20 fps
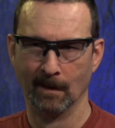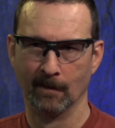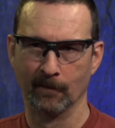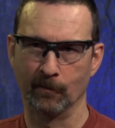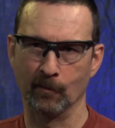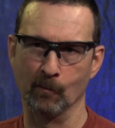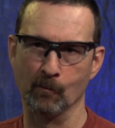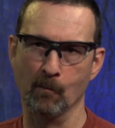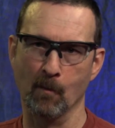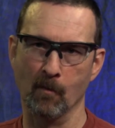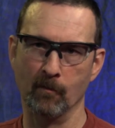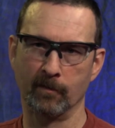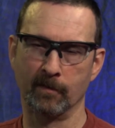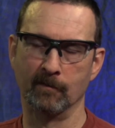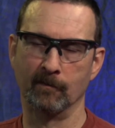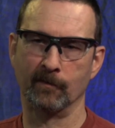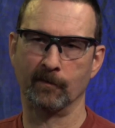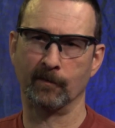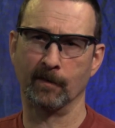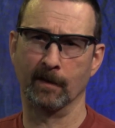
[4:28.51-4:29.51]
So most
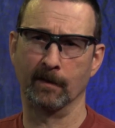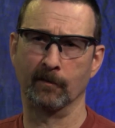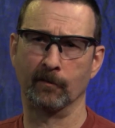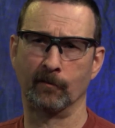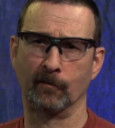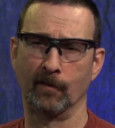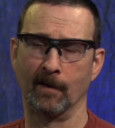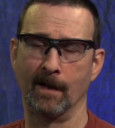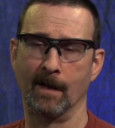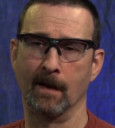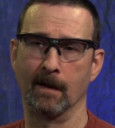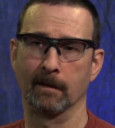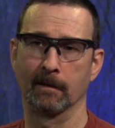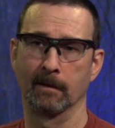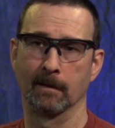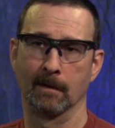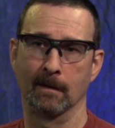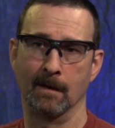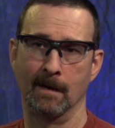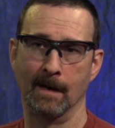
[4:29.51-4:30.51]
of us understand
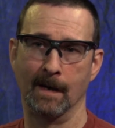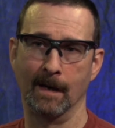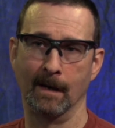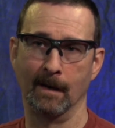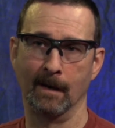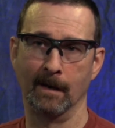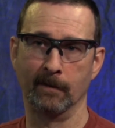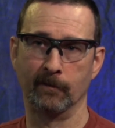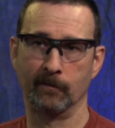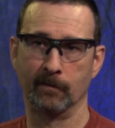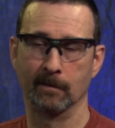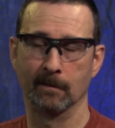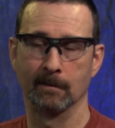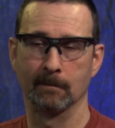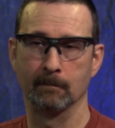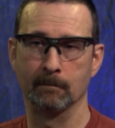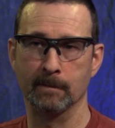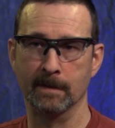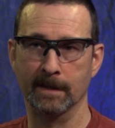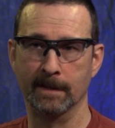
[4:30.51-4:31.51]
highlights,
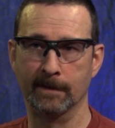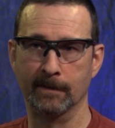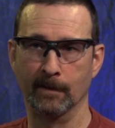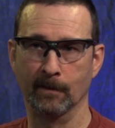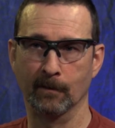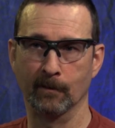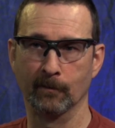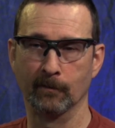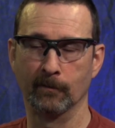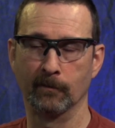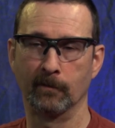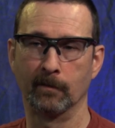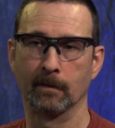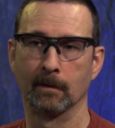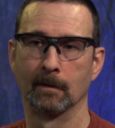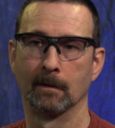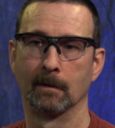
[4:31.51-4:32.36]
midtones,